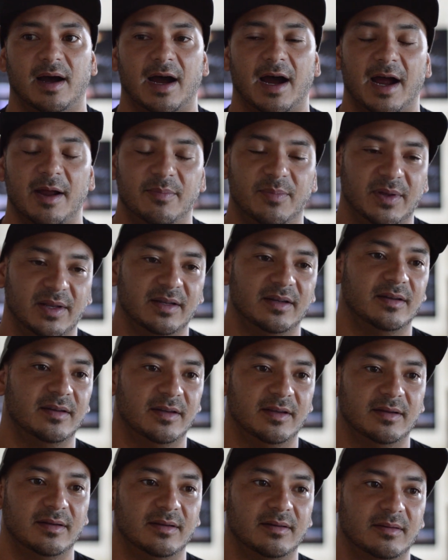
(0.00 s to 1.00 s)
I've
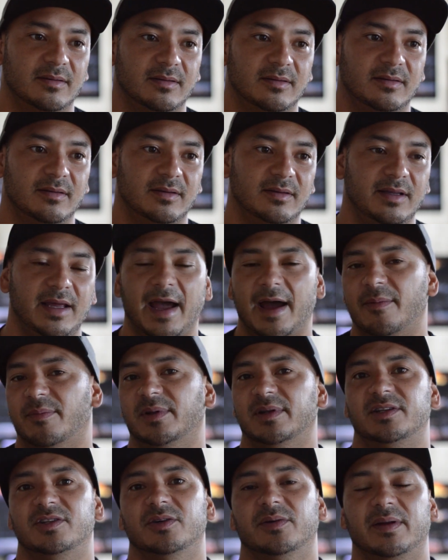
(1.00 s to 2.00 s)
been
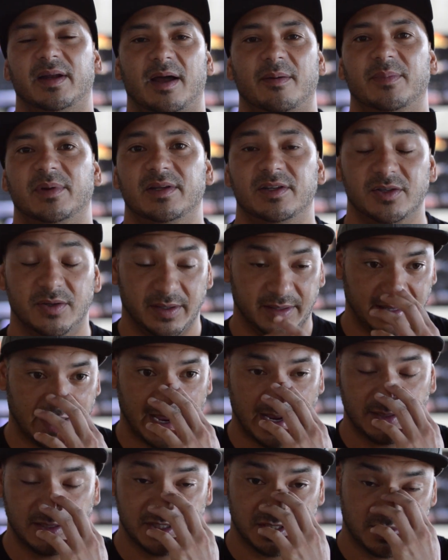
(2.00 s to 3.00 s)
doing
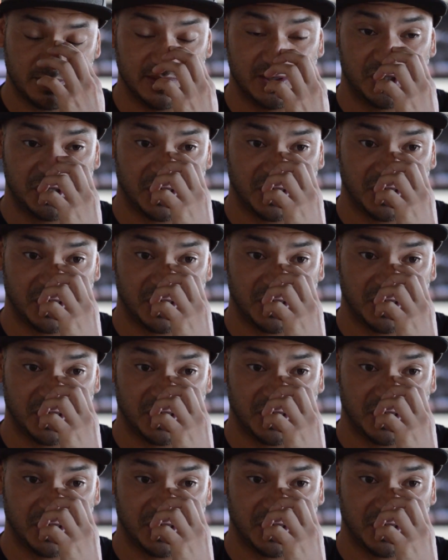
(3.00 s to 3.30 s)
that. Just been